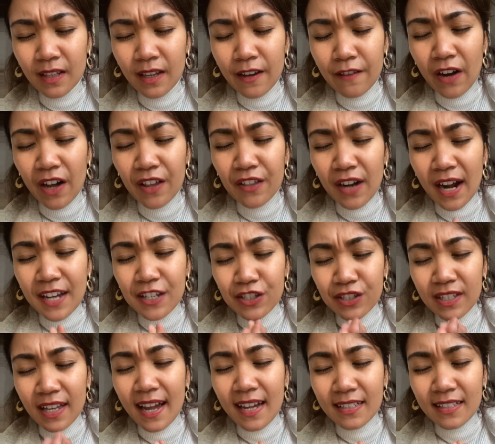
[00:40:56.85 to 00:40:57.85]
Father, I
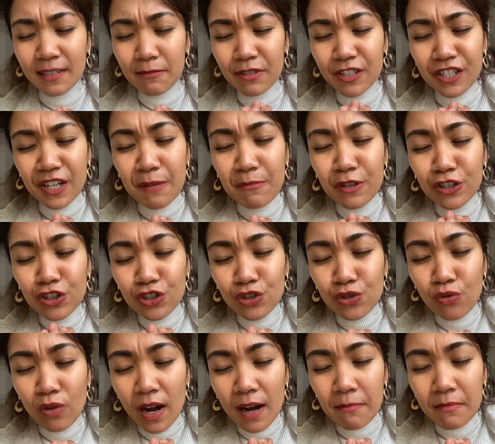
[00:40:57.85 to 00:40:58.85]
just ask, B'Shem
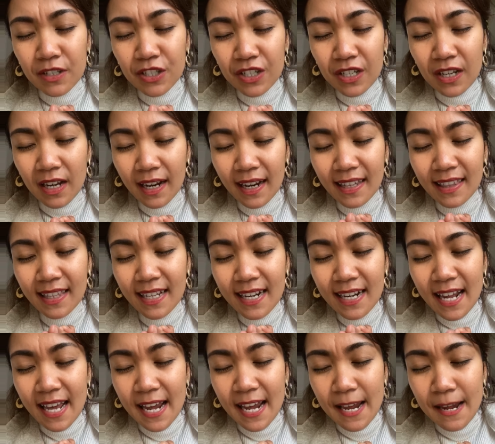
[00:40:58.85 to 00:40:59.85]
Yeshua HaMashiach, in the
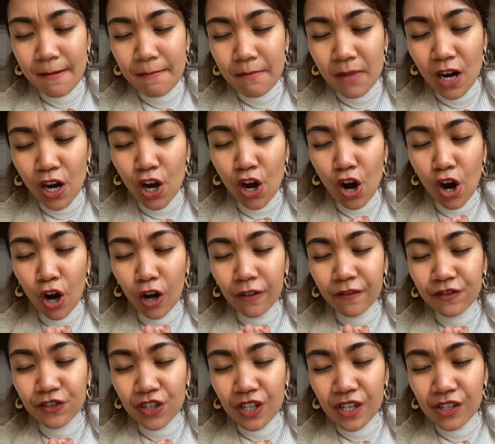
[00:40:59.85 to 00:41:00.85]
name of
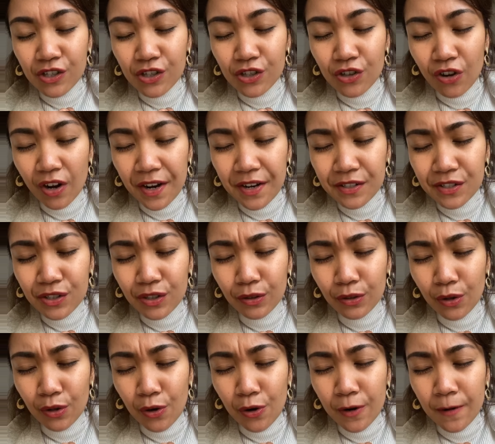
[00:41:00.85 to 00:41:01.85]
Jesus Christ
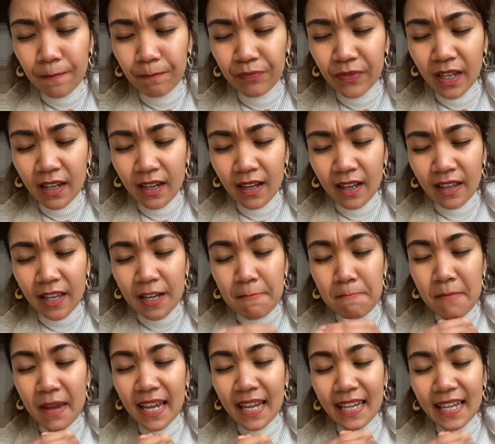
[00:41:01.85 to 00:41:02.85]
alone, that
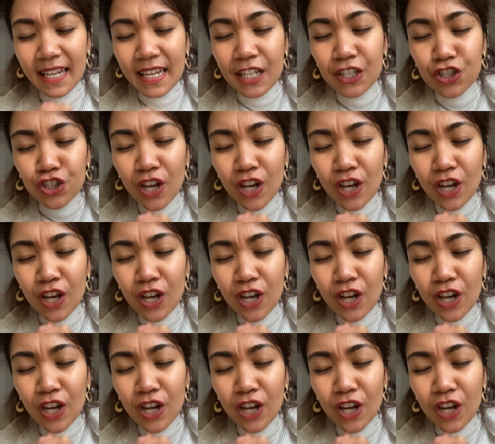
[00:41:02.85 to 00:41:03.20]
may each